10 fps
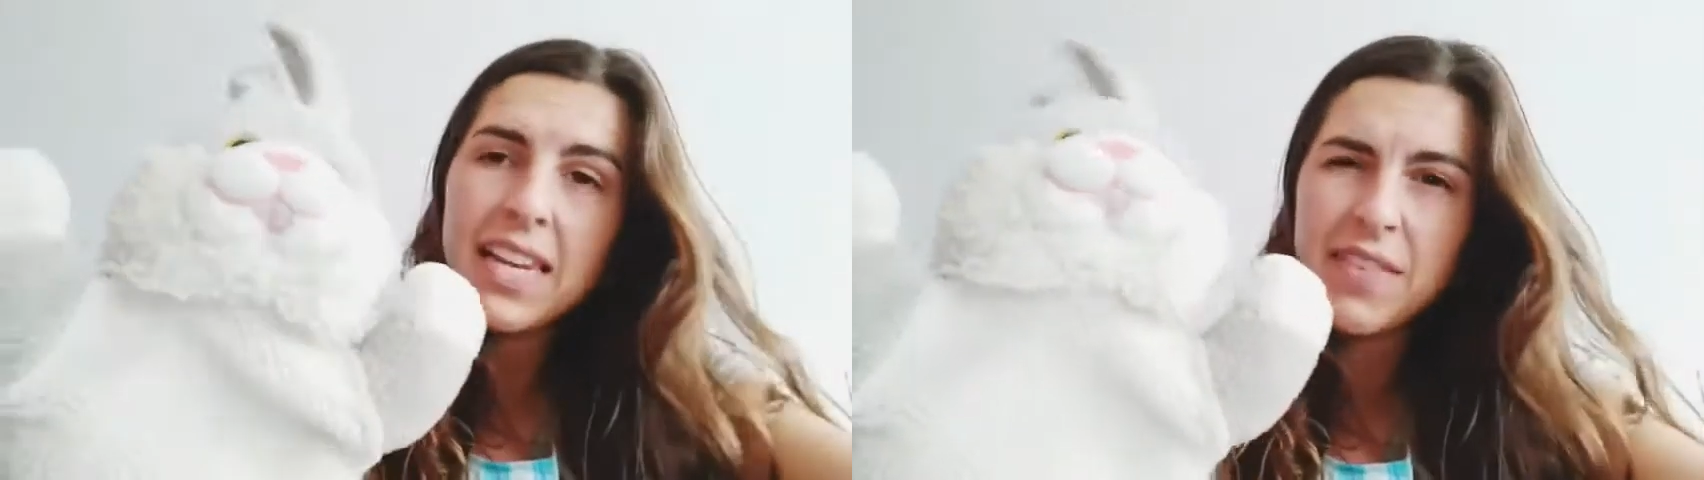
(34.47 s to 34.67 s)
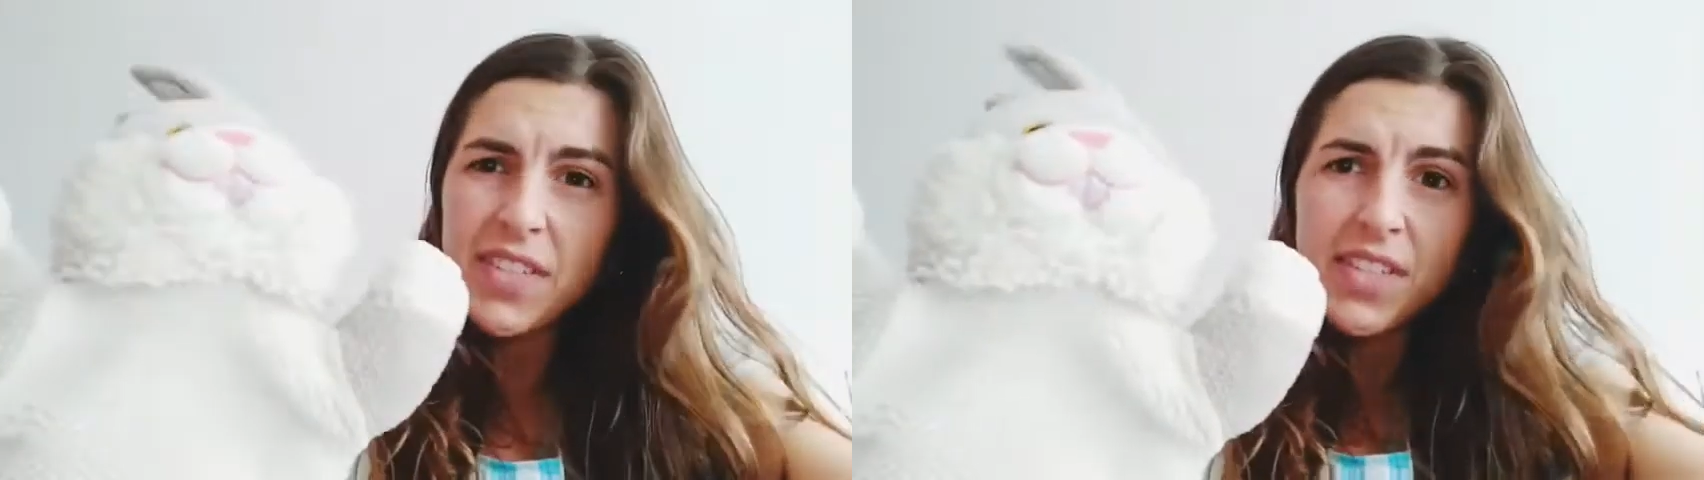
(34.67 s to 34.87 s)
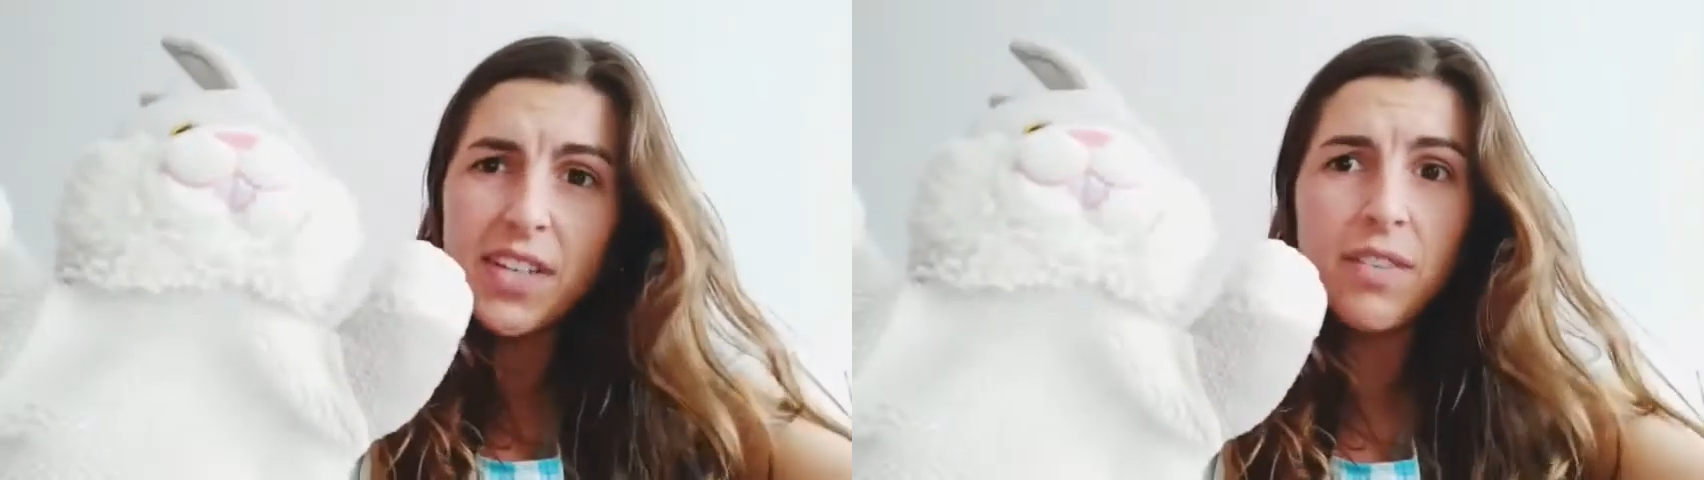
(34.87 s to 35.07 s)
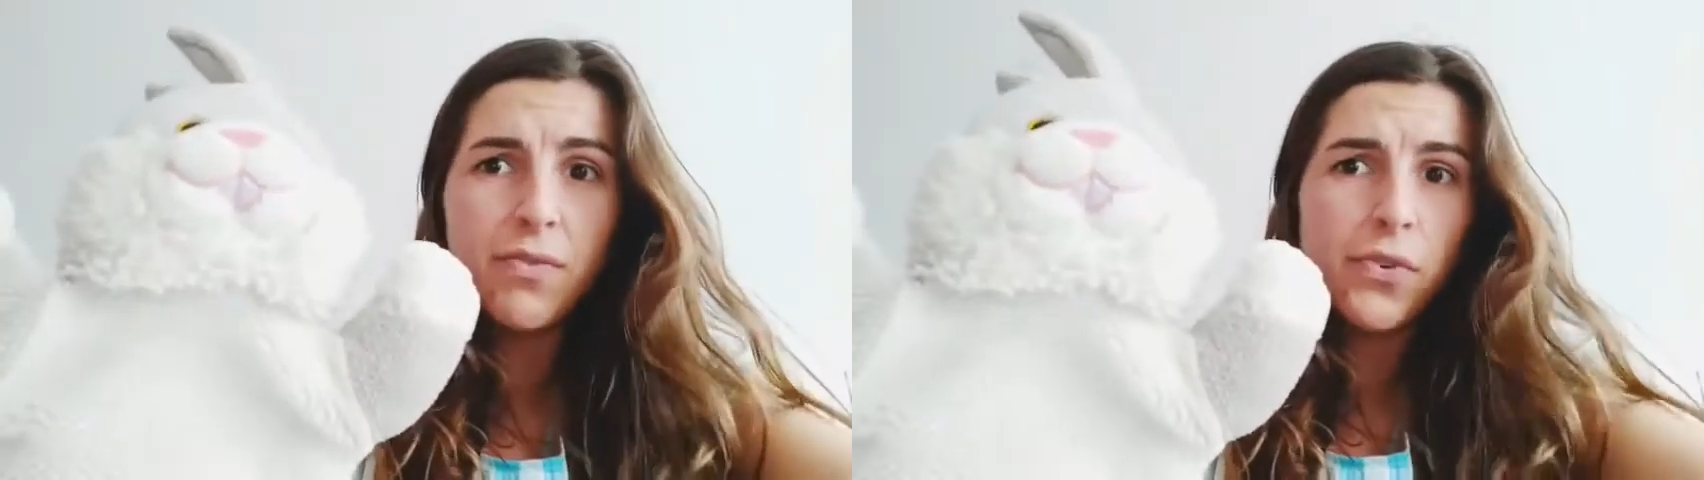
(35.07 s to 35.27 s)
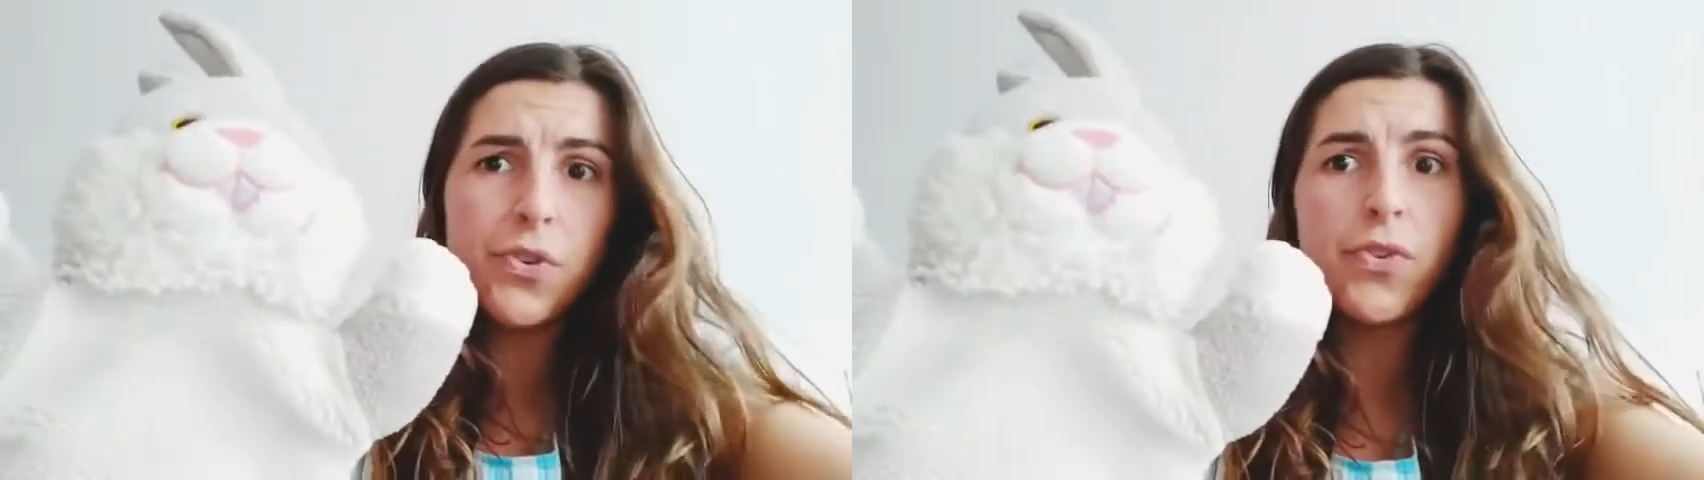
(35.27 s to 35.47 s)
leave it there
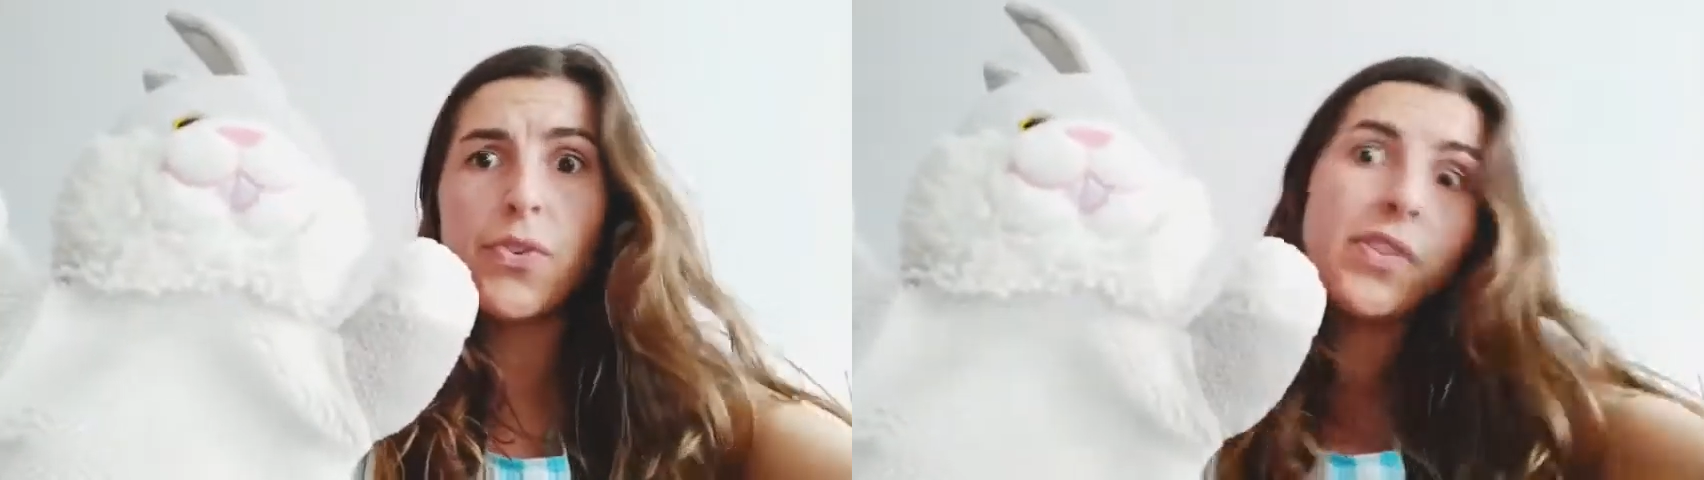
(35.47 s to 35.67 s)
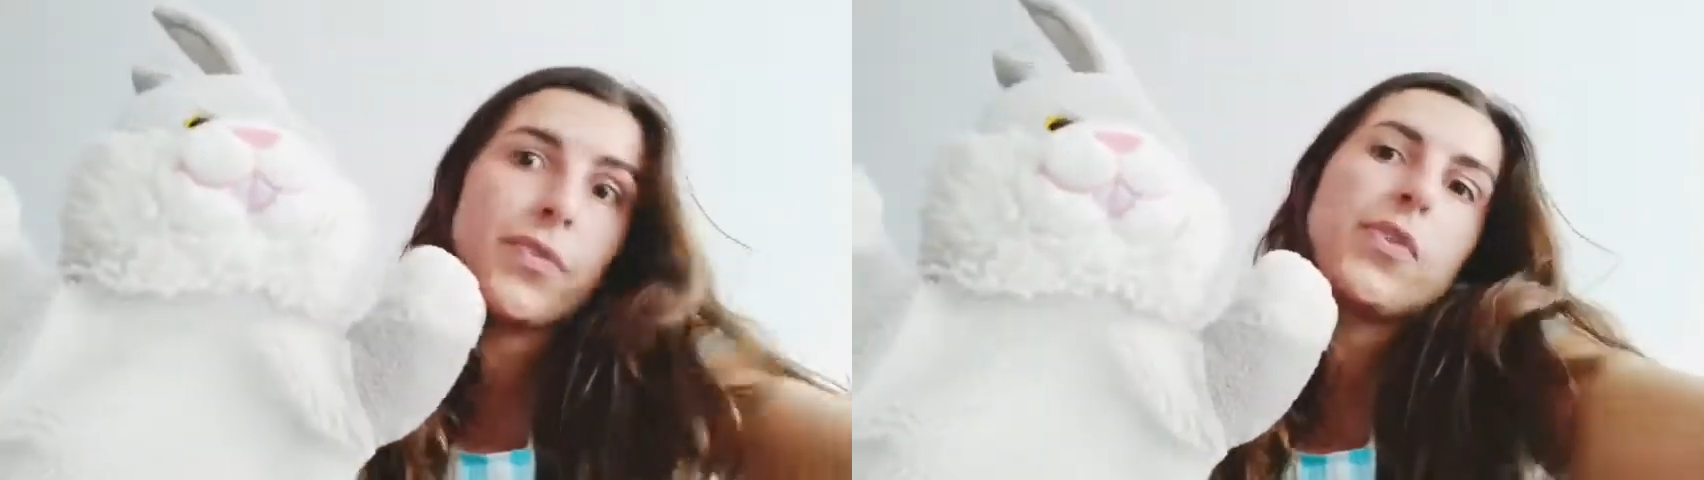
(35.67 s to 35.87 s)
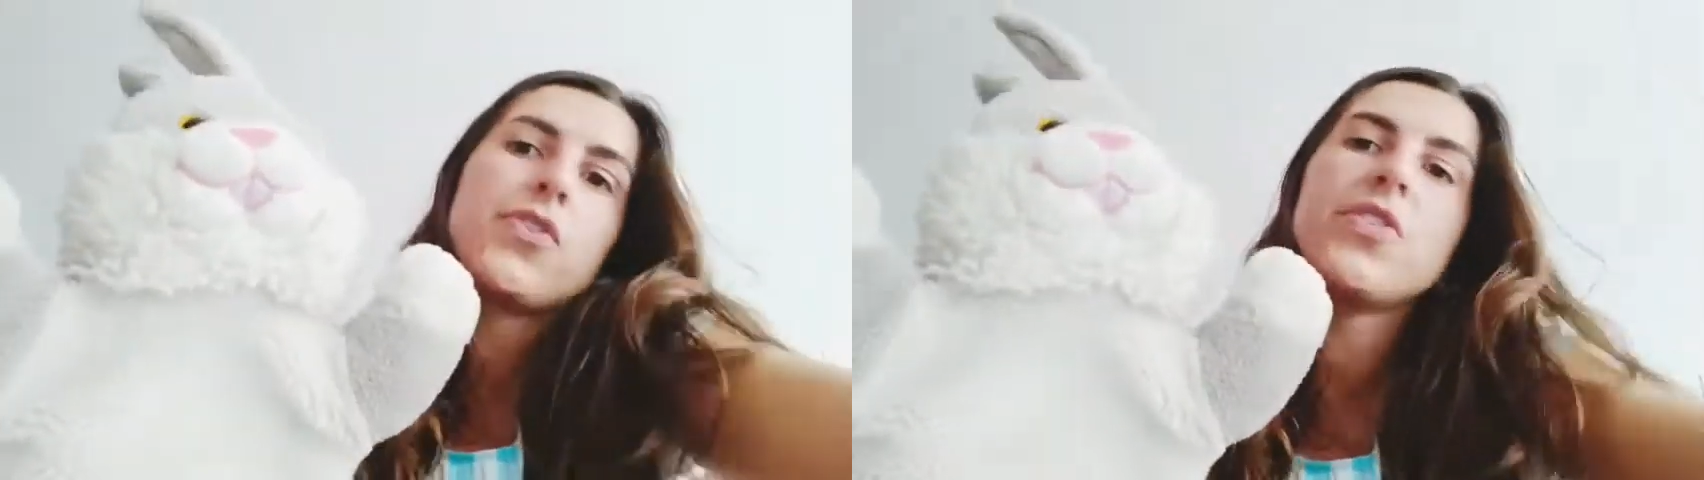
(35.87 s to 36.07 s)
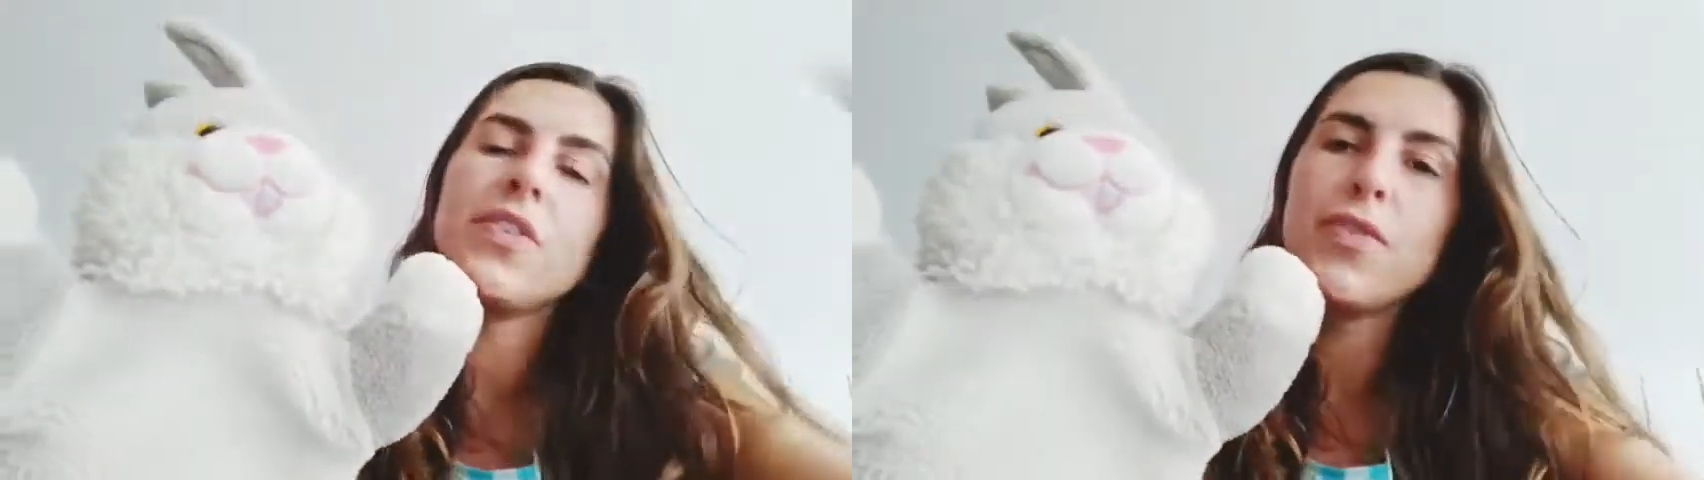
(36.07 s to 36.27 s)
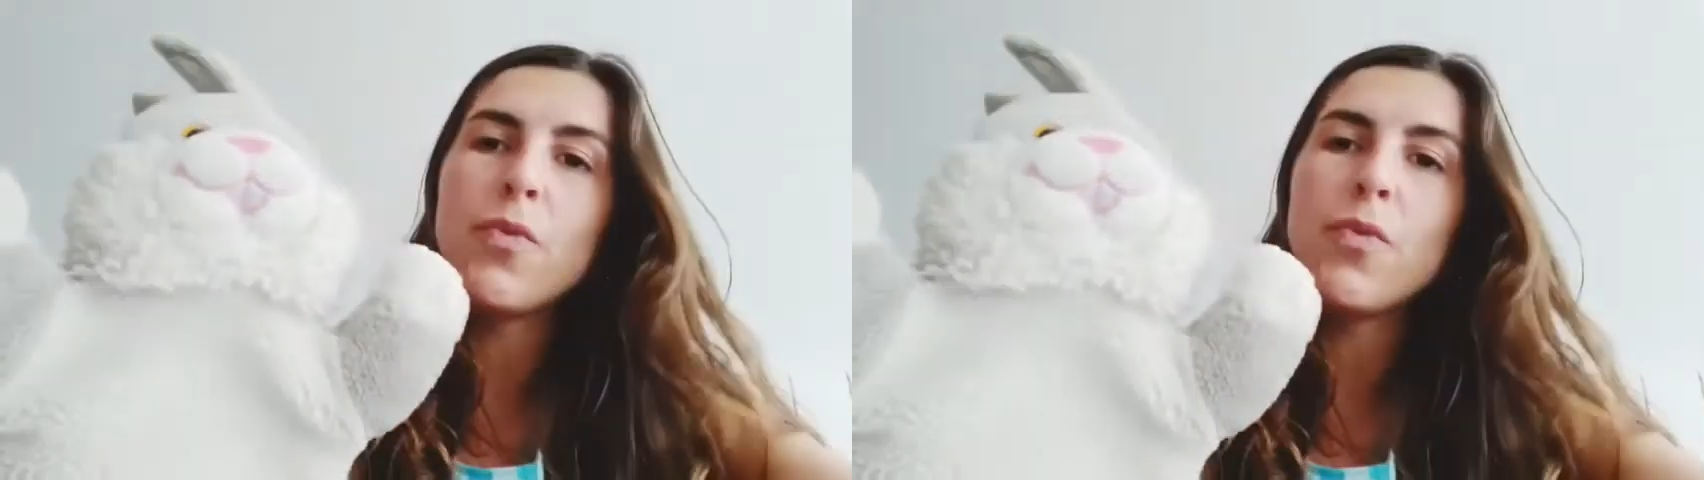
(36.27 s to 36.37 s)
for you in the future if